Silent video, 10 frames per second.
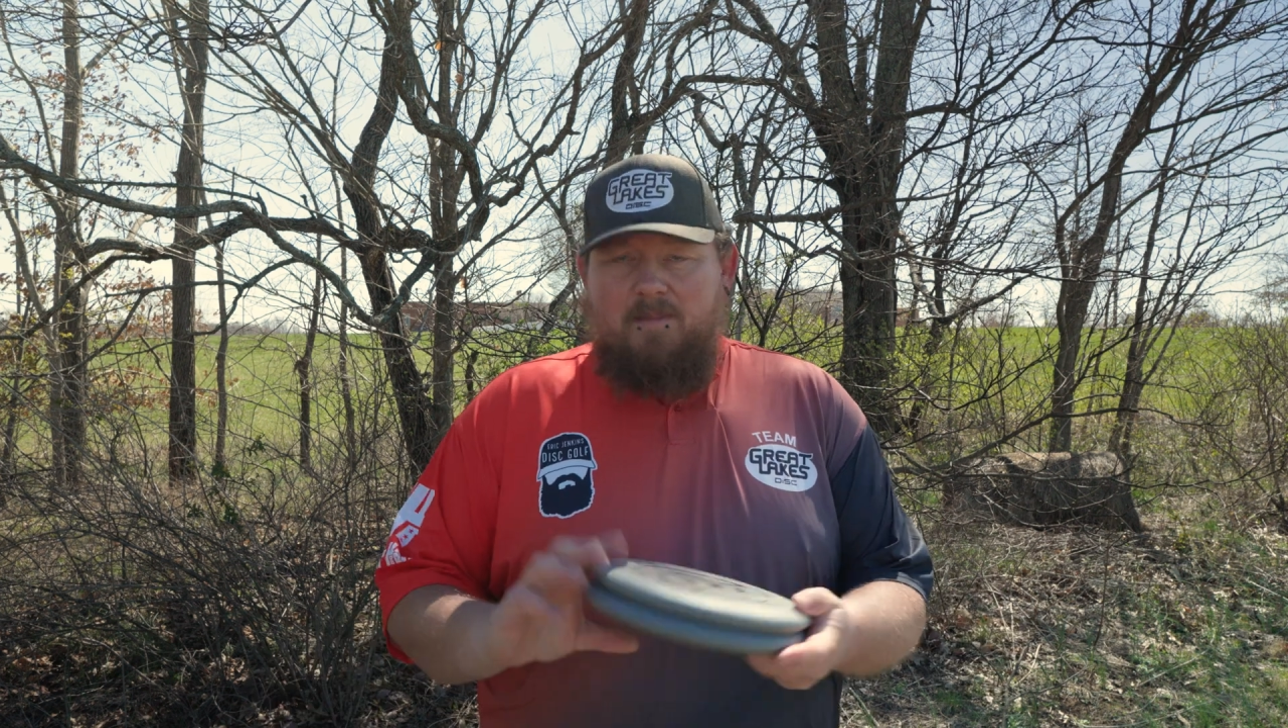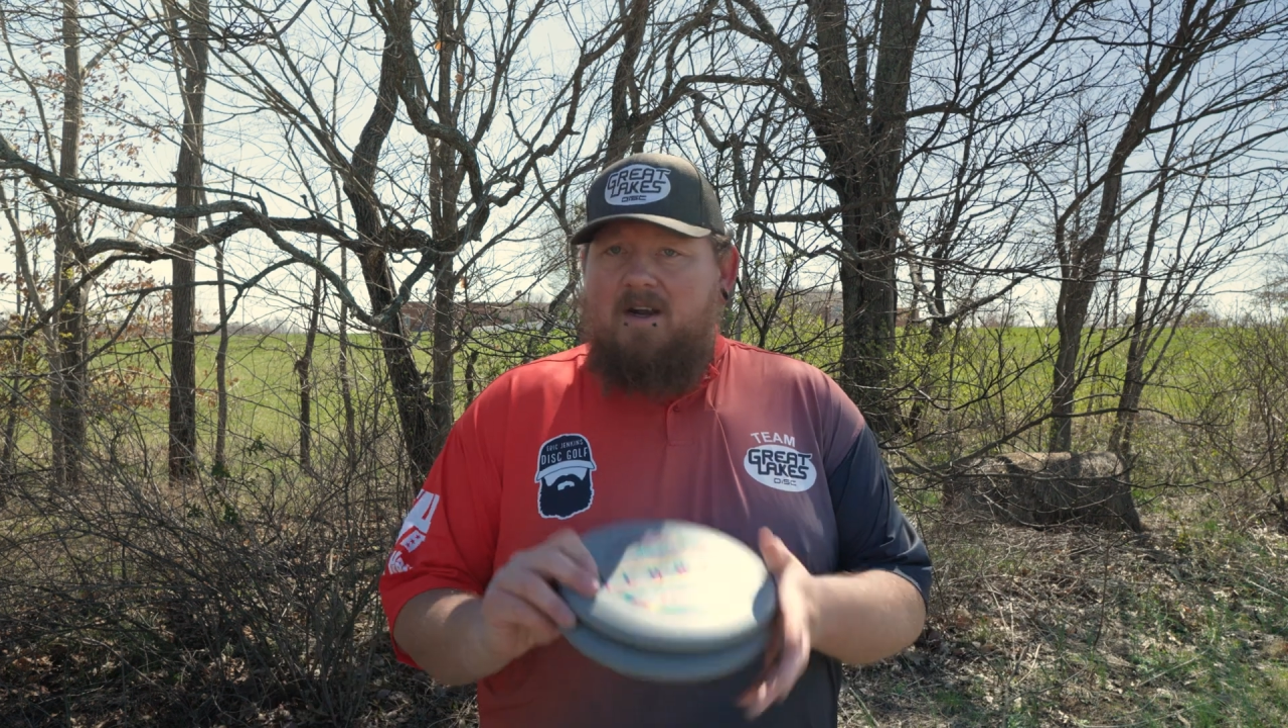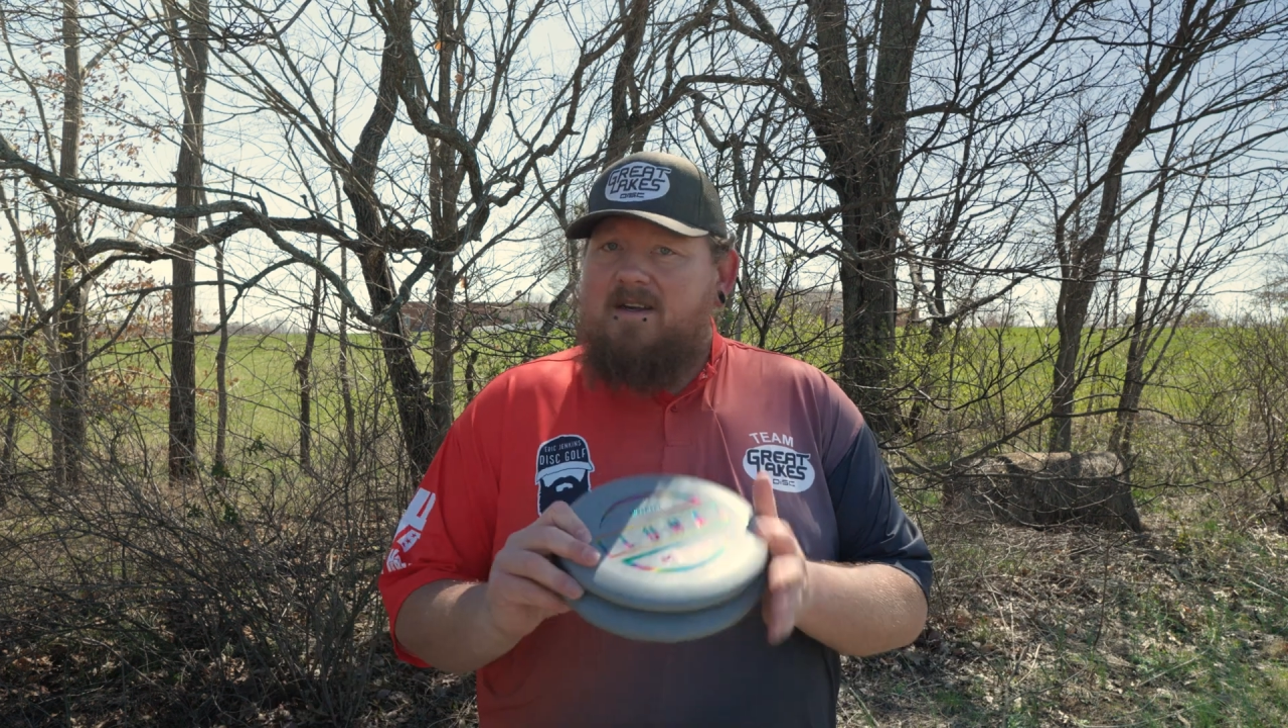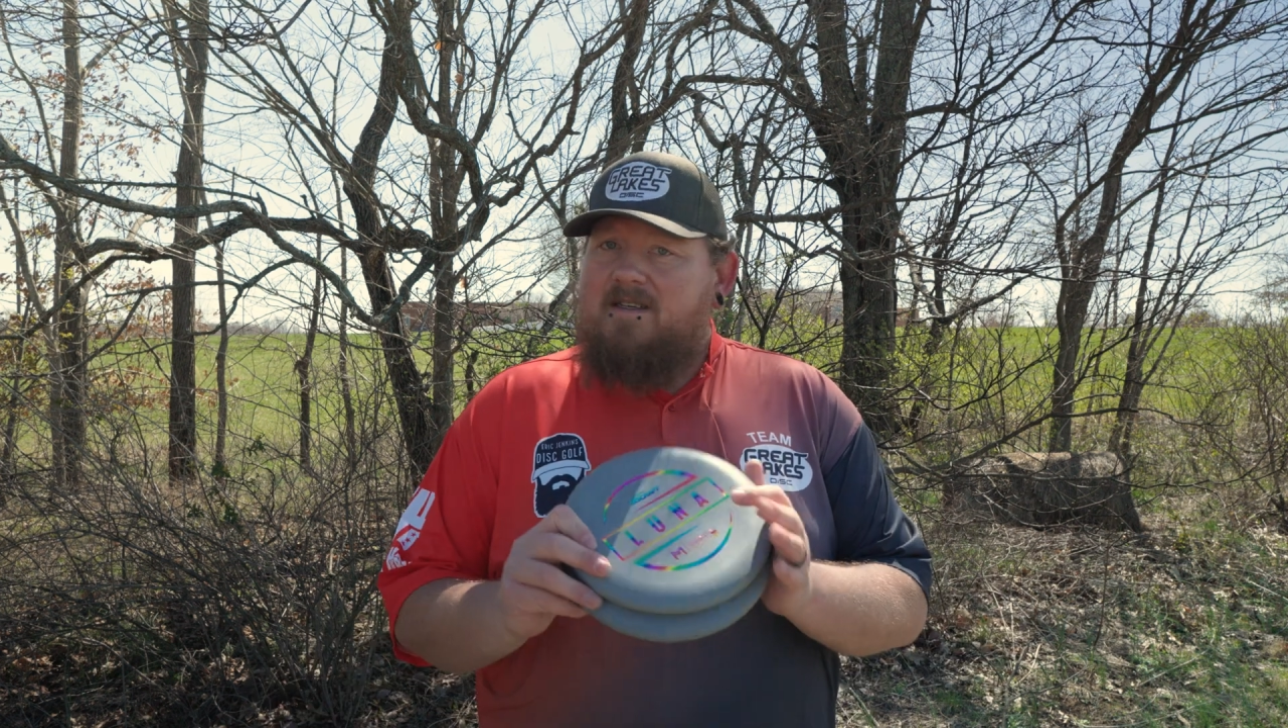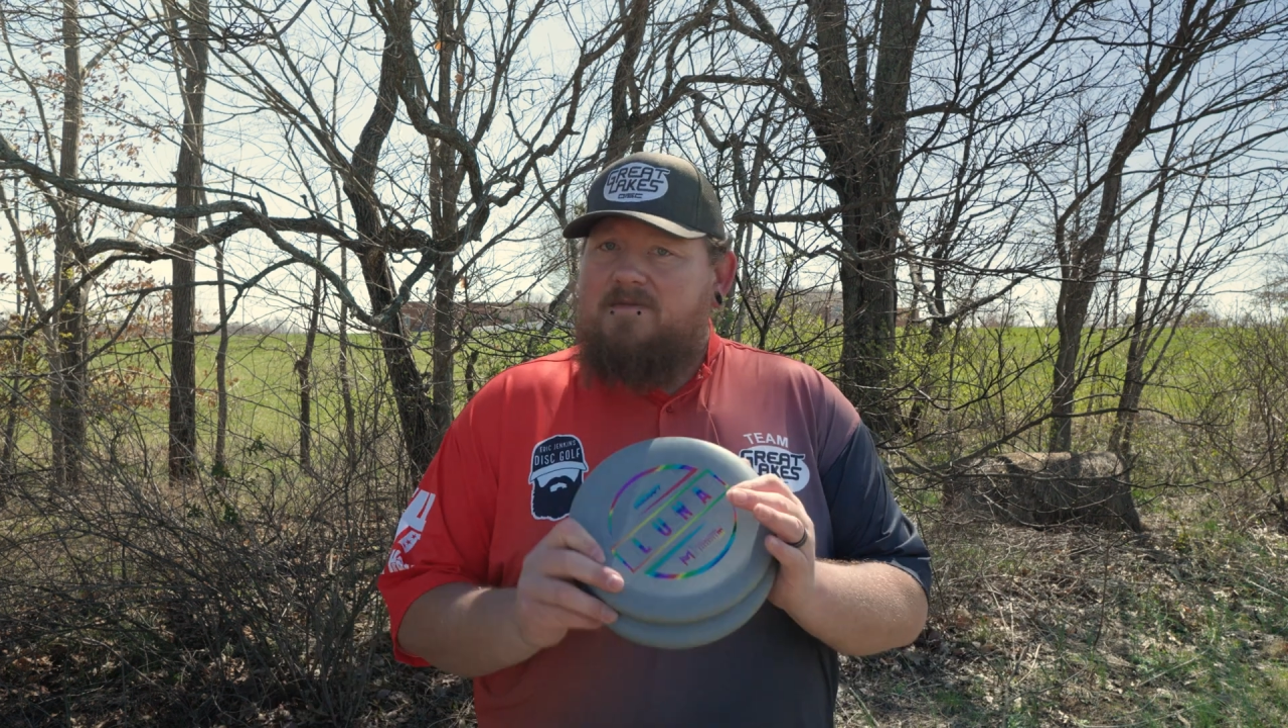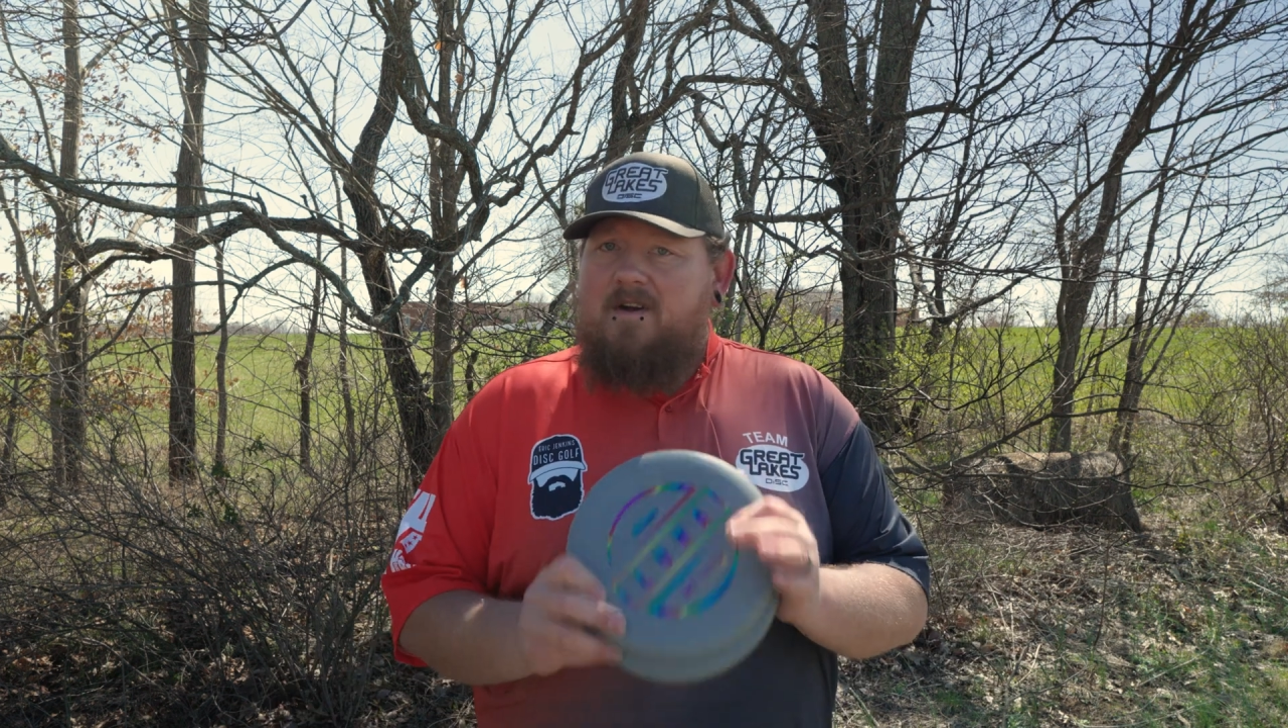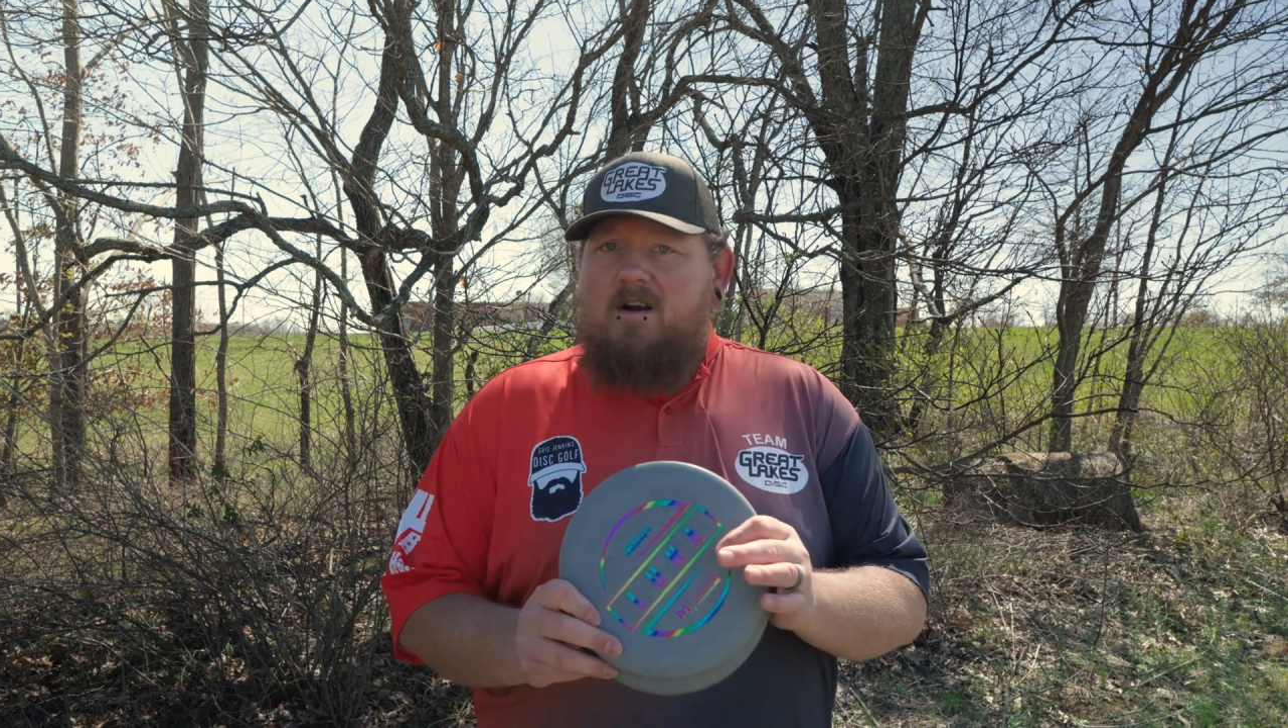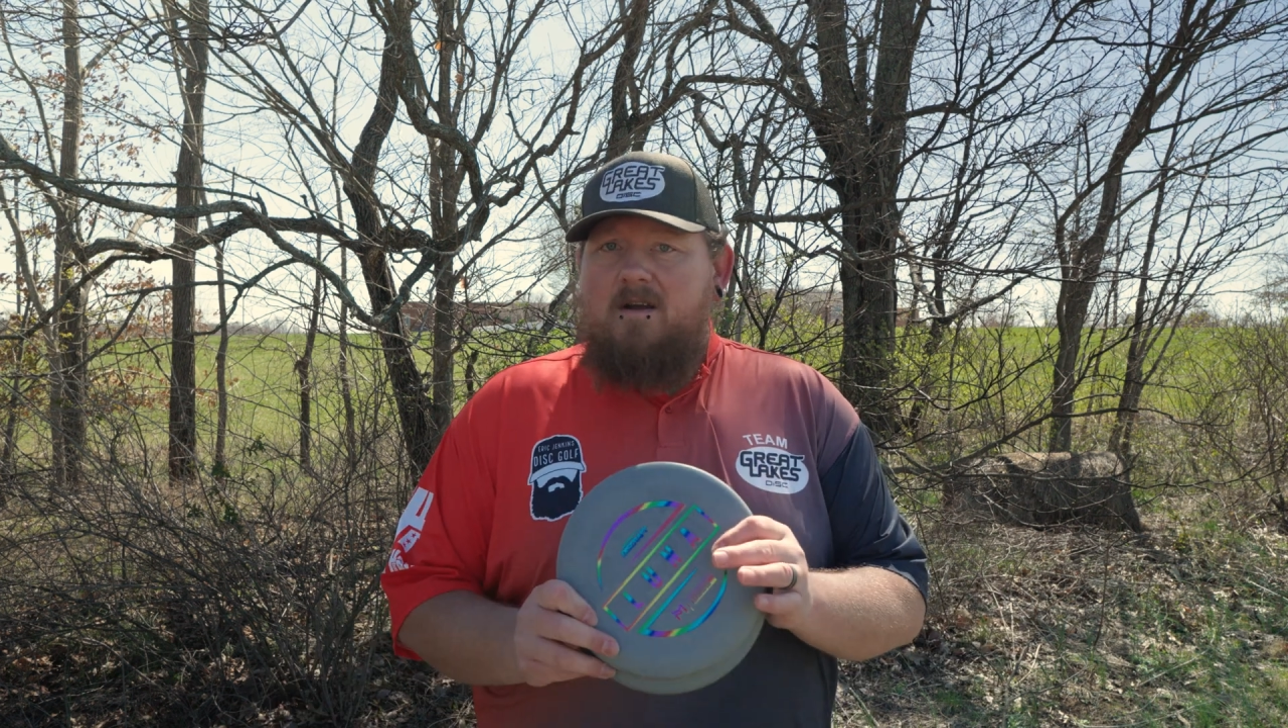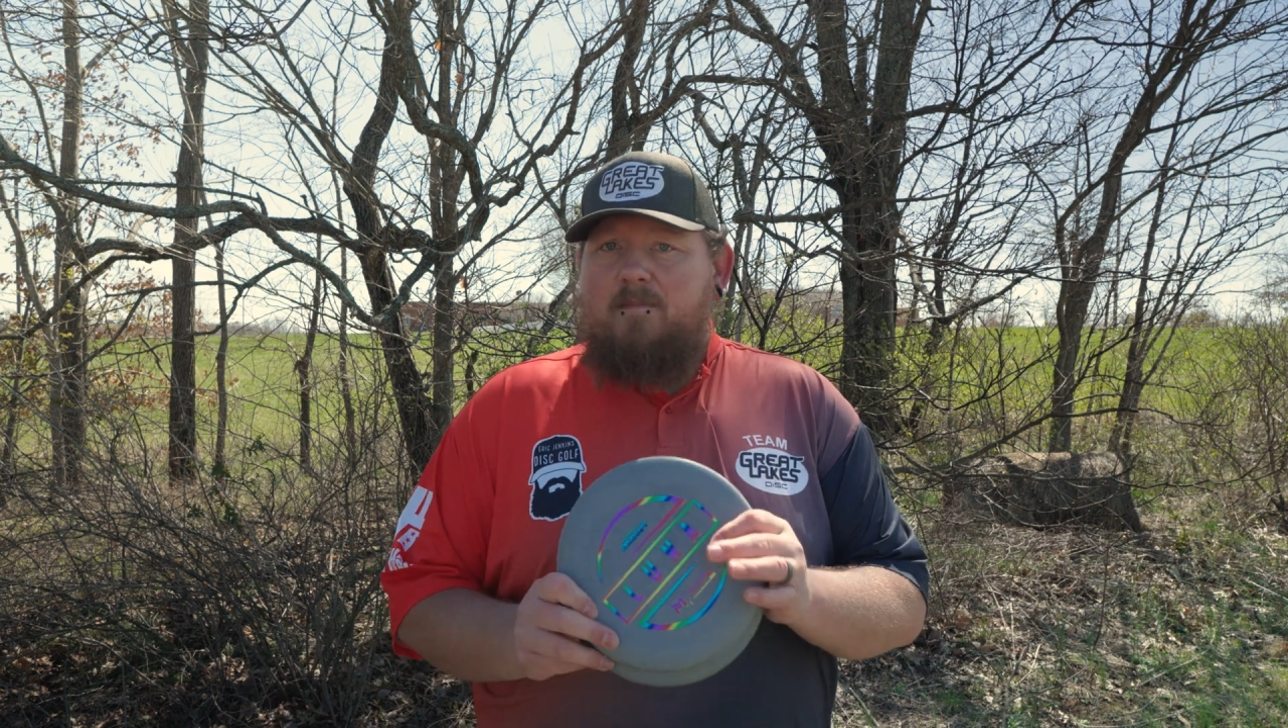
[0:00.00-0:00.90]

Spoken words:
Putting is very